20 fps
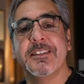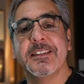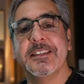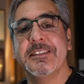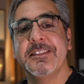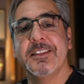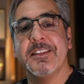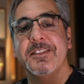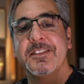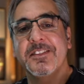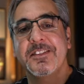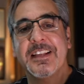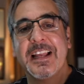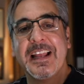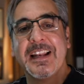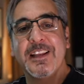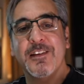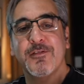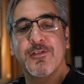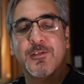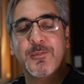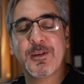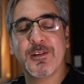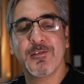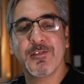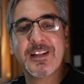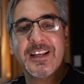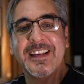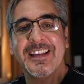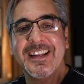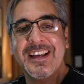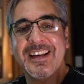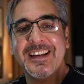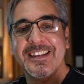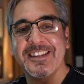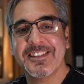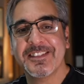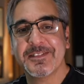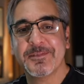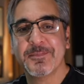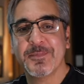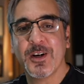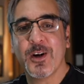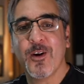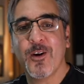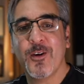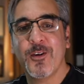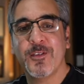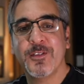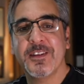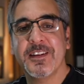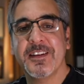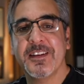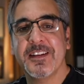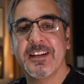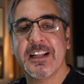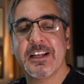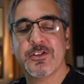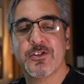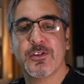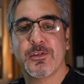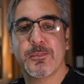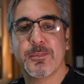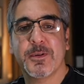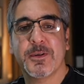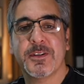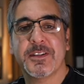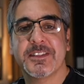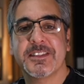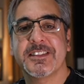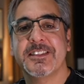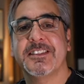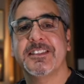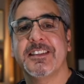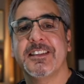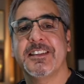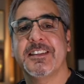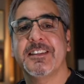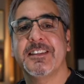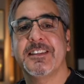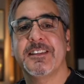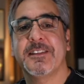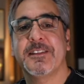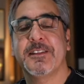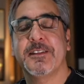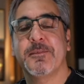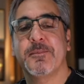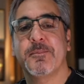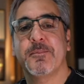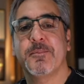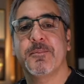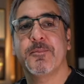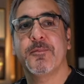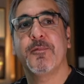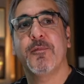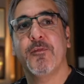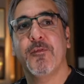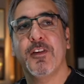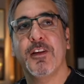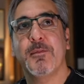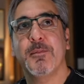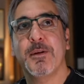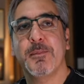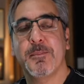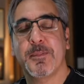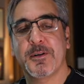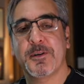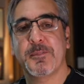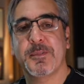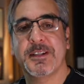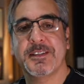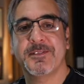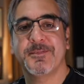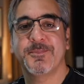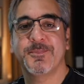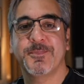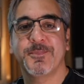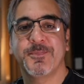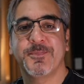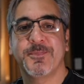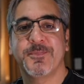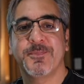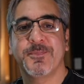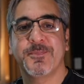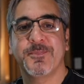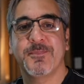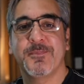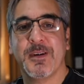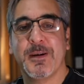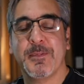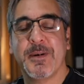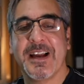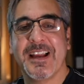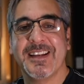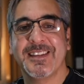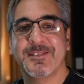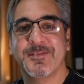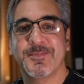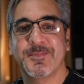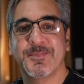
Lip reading: This is Danny from My Flying Eyes on the National Parks filming permit. Bye-bye.